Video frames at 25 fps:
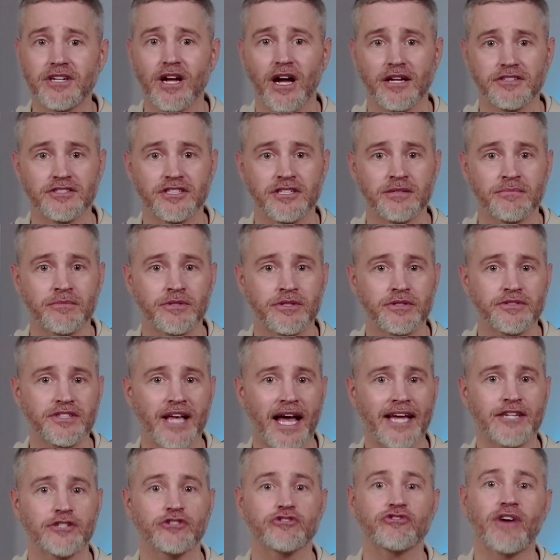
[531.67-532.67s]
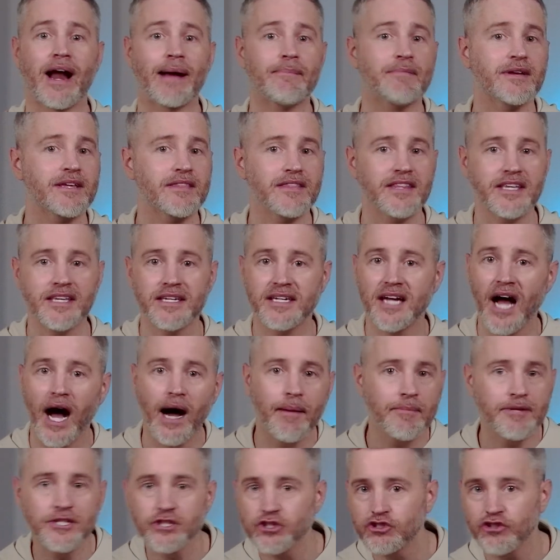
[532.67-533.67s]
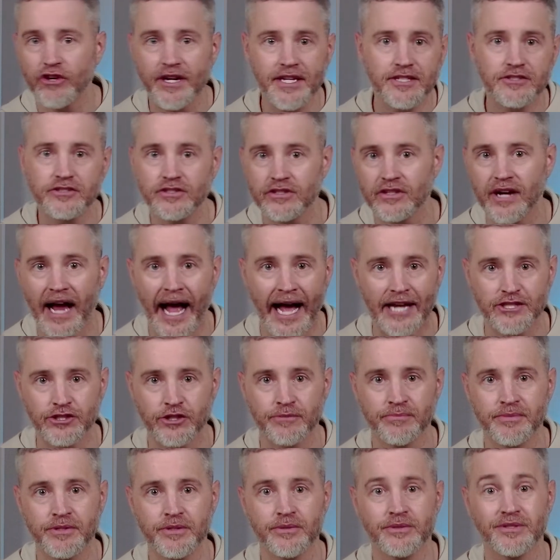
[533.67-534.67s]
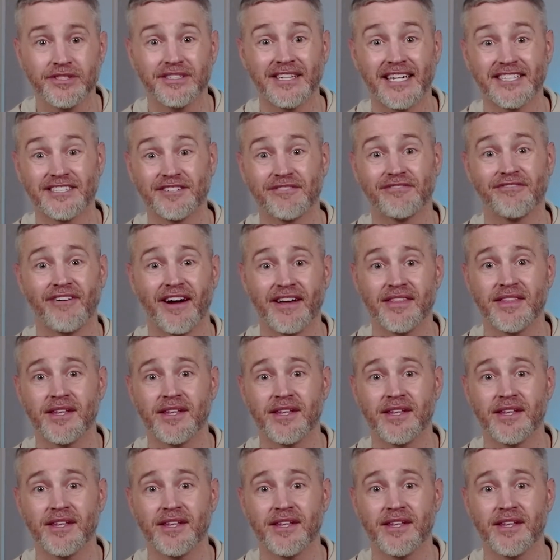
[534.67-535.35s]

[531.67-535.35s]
customers and grabbing the common traits or attributes that define